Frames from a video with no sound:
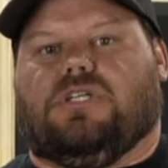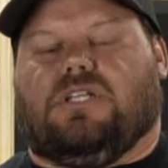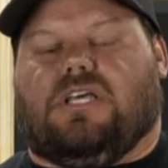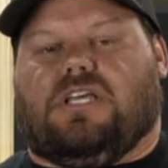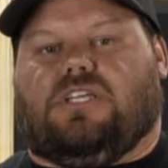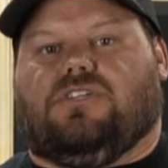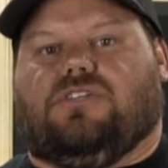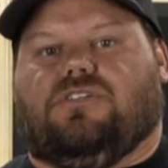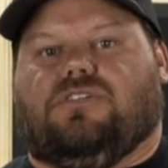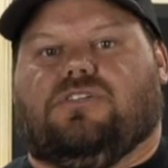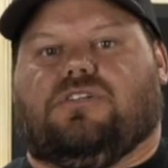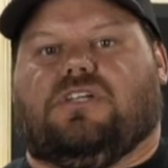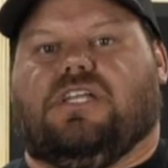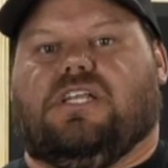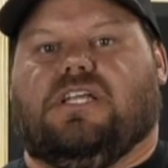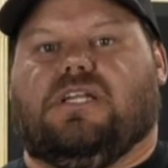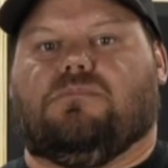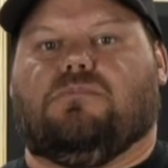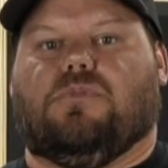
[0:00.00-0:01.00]
like you're
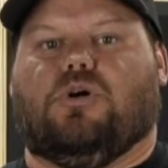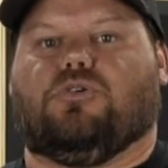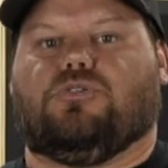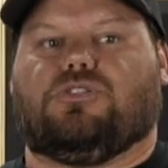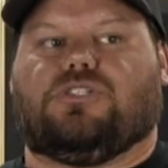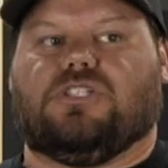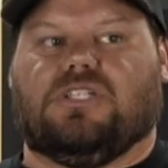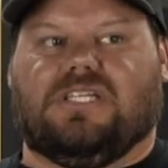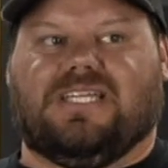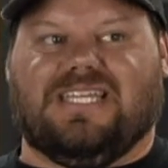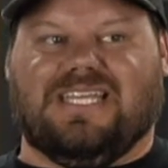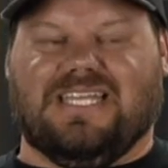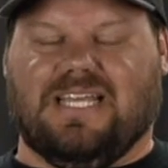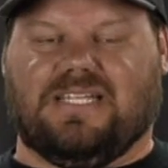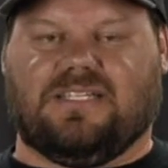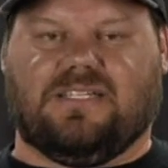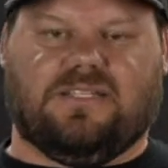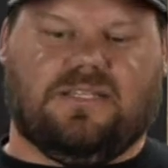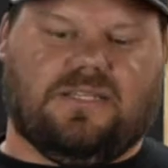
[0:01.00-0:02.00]
getting emotionally
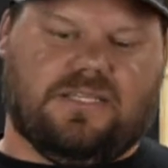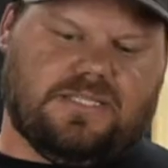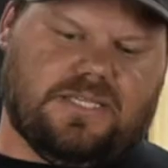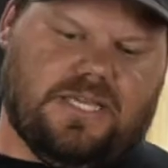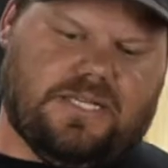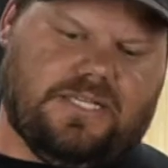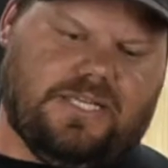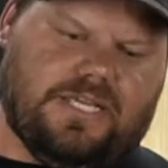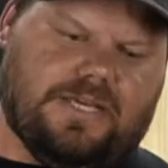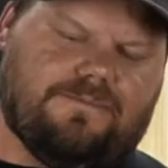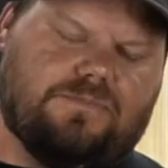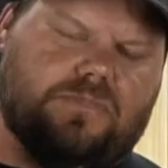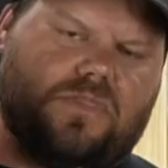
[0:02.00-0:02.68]
connected to this idea.